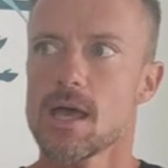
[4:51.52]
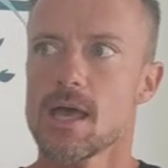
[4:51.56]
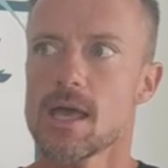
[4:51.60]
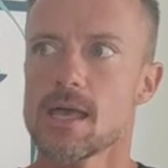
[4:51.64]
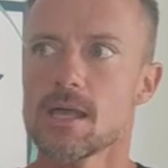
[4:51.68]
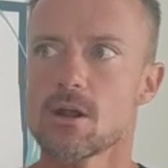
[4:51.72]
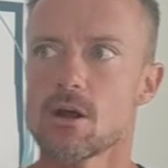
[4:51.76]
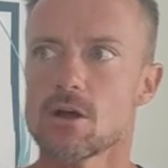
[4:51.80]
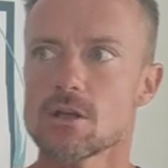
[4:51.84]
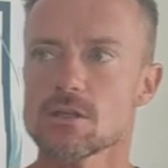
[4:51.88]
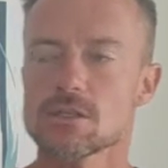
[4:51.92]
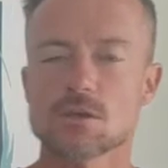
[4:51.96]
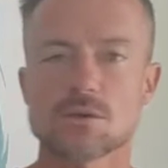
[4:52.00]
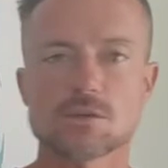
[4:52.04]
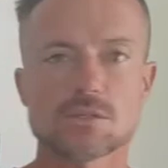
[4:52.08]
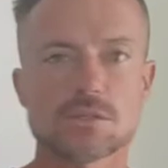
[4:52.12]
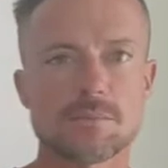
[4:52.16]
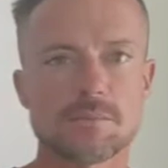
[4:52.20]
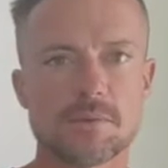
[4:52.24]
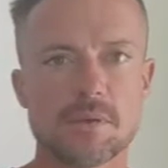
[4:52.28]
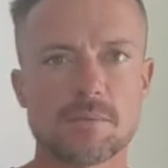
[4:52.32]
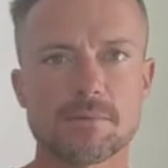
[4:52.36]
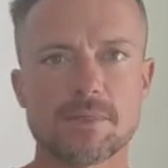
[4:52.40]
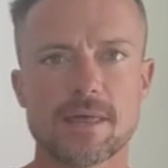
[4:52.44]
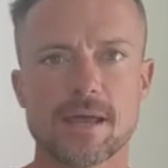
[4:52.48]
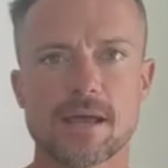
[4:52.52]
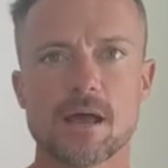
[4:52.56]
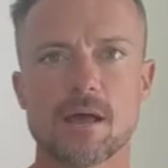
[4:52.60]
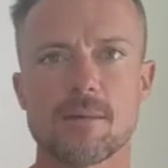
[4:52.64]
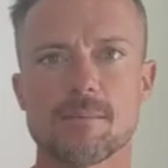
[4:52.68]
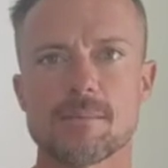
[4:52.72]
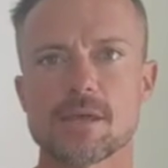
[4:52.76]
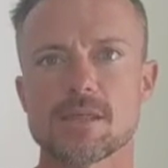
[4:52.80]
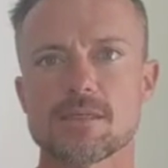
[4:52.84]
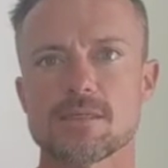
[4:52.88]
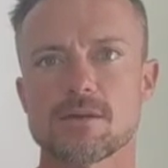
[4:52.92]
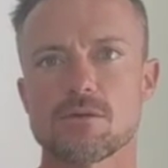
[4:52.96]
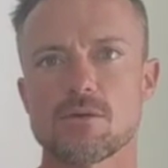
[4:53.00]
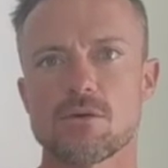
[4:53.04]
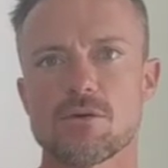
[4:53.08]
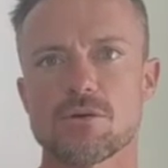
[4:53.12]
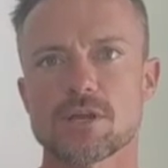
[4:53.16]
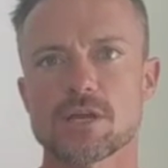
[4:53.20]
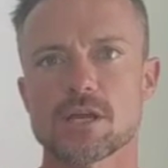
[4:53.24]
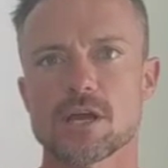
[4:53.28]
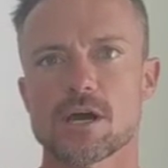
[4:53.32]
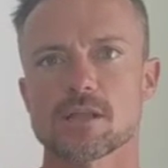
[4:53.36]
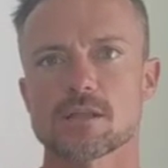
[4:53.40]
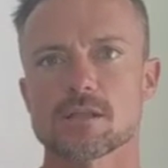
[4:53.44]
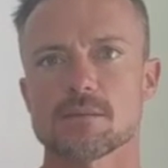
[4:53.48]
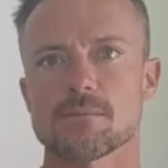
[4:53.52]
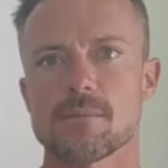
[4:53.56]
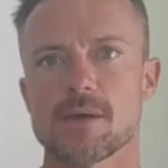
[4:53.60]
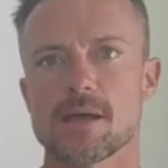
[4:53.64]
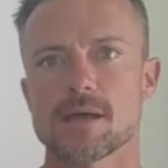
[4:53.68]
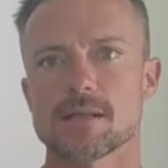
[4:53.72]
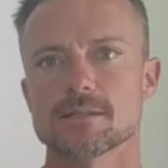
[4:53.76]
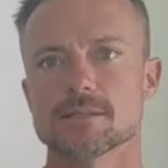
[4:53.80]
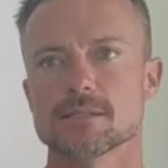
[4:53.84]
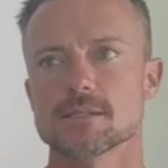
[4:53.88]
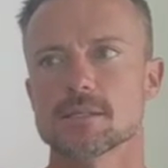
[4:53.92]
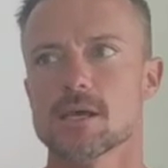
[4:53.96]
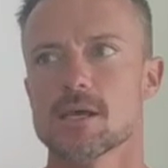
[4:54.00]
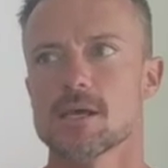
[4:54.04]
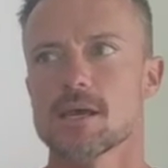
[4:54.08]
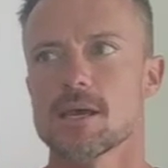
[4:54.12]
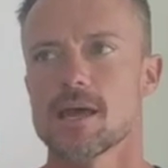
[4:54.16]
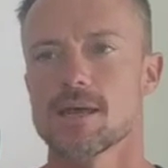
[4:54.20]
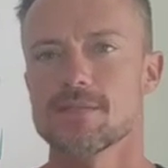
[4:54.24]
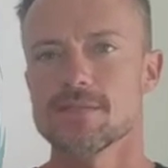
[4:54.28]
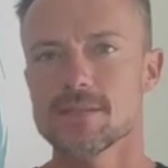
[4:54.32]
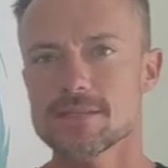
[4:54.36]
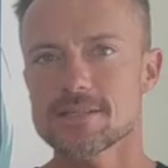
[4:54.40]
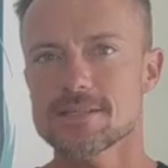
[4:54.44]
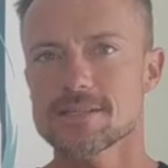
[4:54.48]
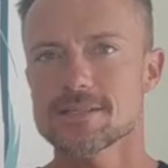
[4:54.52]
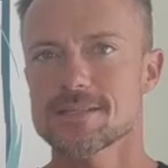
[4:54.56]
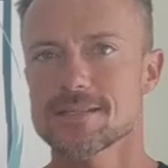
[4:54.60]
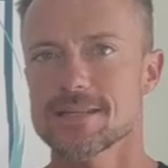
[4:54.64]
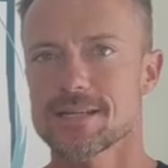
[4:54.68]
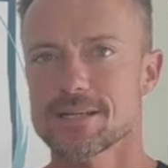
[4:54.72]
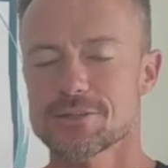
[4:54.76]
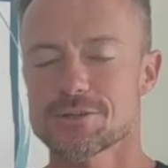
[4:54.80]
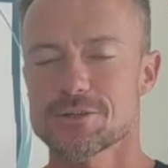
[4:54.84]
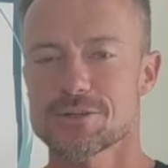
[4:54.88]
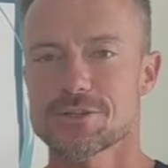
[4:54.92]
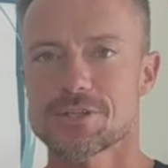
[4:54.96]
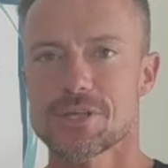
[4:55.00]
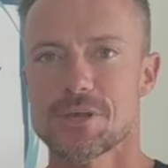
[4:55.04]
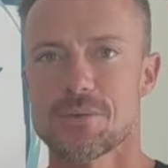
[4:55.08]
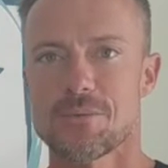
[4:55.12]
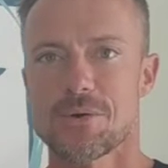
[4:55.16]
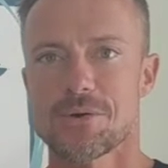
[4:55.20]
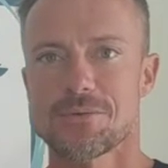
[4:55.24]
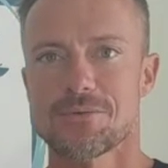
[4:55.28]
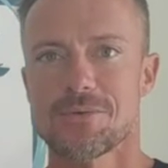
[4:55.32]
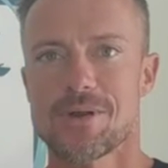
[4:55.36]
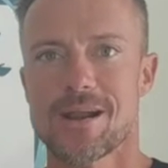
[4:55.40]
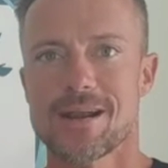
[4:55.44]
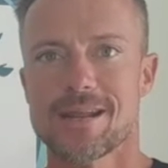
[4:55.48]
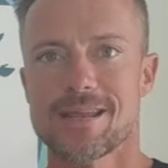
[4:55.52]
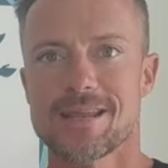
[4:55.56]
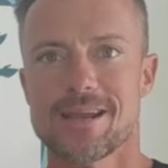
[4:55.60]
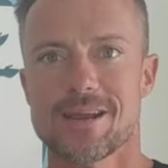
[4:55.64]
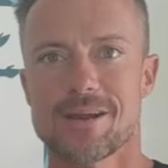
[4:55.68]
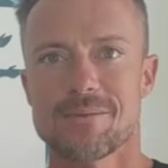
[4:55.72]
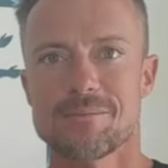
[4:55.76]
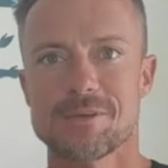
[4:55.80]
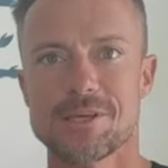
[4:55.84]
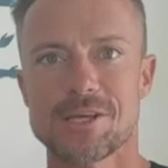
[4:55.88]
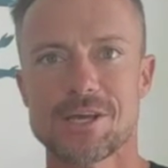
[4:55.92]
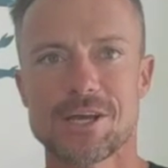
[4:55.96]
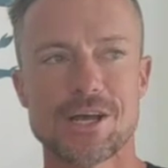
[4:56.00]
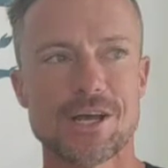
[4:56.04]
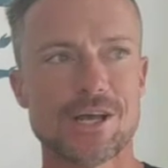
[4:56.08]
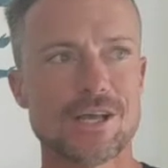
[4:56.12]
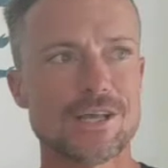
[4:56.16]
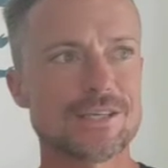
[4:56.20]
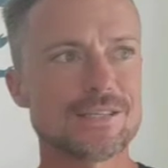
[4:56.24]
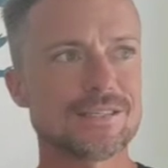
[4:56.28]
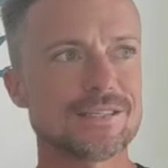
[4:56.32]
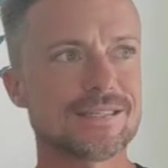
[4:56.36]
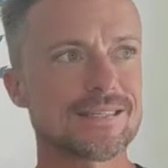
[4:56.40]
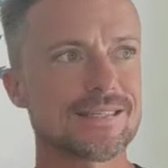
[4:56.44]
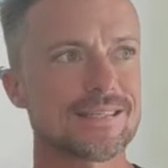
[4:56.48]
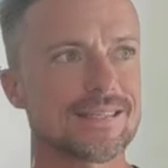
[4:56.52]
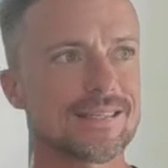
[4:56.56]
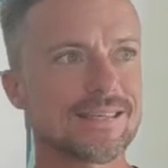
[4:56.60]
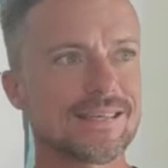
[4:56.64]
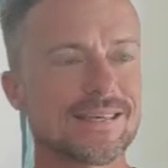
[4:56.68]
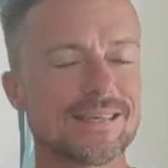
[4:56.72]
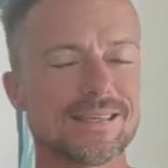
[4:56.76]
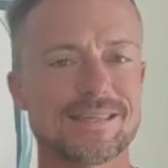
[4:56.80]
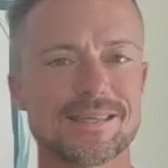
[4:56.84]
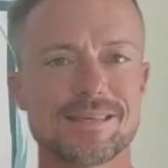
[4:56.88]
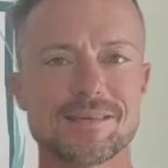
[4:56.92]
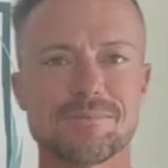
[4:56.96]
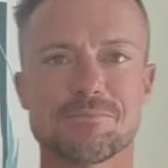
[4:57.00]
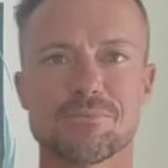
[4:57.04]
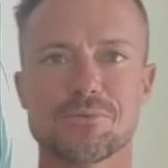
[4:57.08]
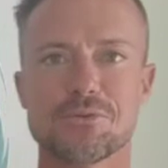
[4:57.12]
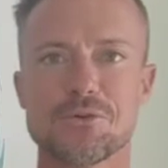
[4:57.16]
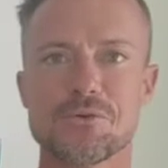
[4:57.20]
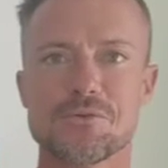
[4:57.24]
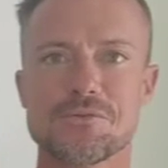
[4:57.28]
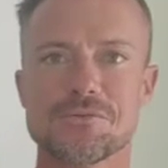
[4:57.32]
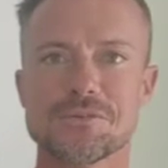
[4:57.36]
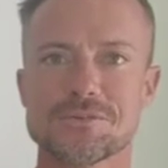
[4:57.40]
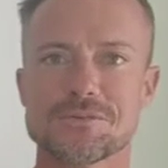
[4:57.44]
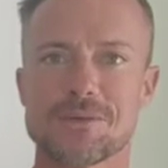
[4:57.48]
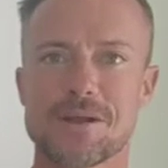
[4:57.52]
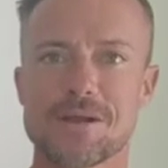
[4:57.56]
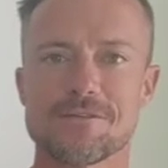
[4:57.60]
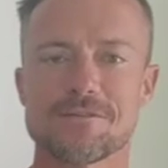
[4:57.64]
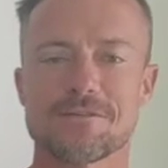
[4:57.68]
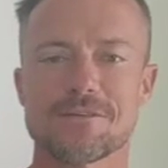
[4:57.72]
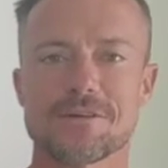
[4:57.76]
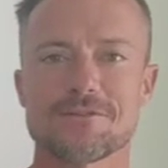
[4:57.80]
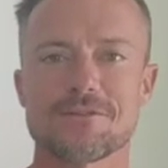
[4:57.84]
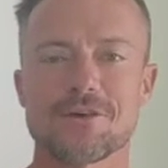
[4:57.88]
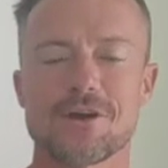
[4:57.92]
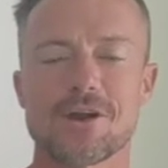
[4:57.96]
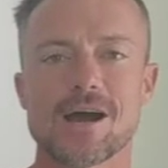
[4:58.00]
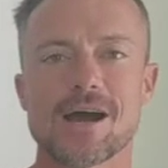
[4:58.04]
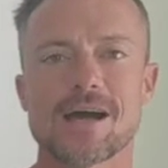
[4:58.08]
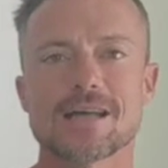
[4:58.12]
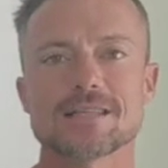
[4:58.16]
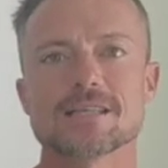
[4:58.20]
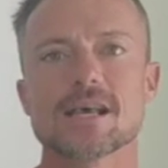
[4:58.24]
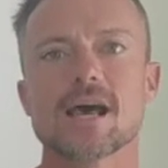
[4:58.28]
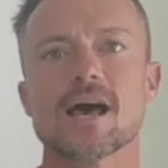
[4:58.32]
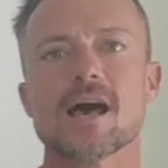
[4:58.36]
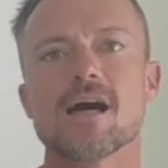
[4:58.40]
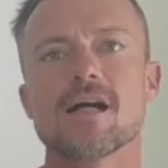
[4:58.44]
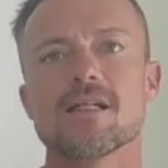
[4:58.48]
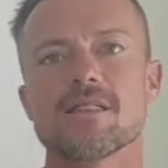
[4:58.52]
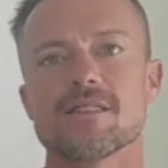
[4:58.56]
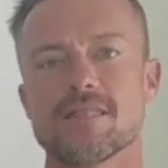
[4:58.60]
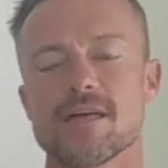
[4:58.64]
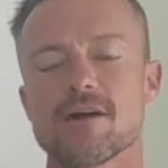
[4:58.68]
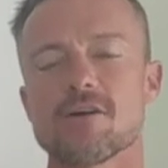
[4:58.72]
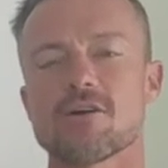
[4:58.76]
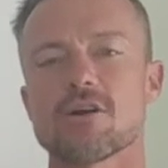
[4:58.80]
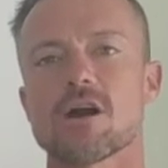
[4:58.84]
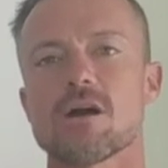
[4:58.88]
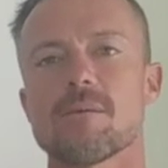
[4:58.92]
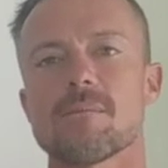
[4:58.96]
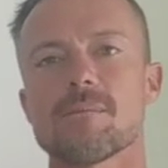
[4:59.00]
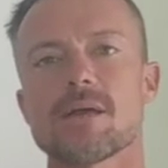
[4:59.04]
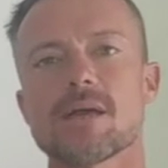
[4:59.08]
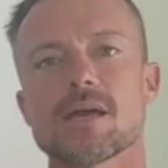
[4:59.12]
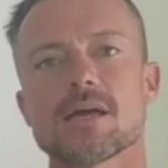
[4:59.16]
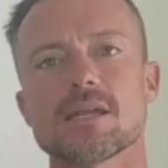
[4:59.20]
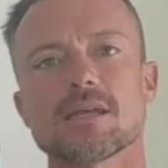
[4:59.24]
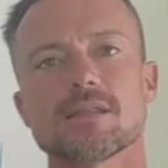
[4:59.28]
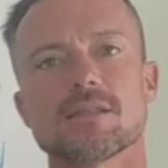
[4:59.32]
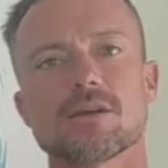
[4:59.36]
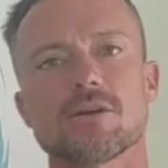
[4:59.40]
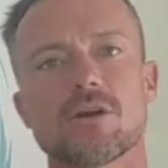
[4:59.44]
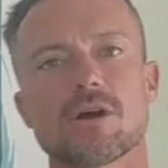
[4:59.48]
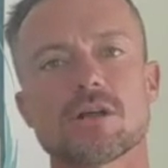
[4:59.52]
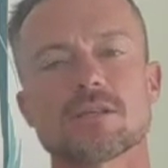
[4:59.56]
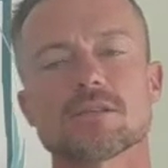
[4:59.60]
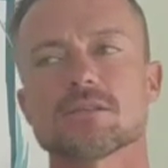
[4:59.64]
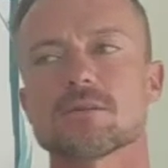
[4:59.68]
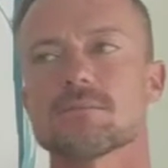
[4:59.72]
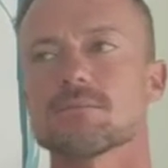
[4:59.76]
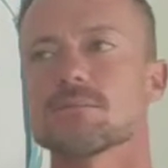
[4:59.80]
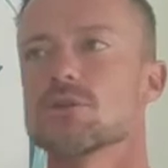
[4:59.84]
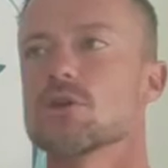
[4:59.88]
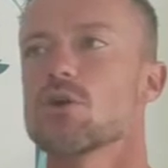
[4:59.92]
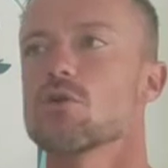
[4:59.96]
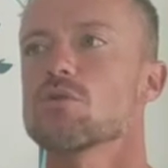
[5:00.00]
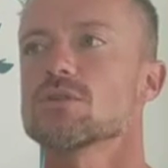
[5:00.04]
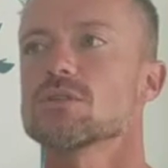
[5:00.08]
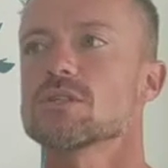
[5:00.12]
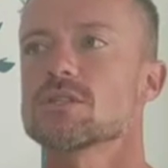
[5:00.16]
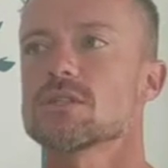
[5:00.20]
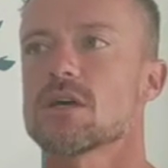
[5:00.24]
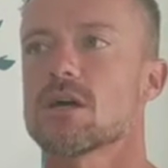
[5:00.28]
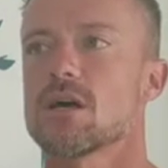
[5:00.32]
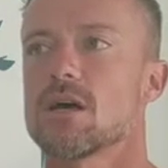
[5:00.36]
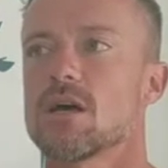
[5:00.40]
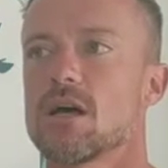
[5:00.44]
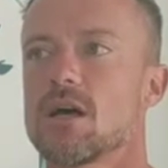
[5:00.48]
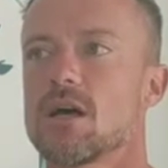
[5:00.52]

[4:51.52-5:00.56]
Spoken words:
And also some people that come in, they're already on the meds. And this is an interesting one right here because the proof is right in front of our eyes. They'll come in and they're on some dose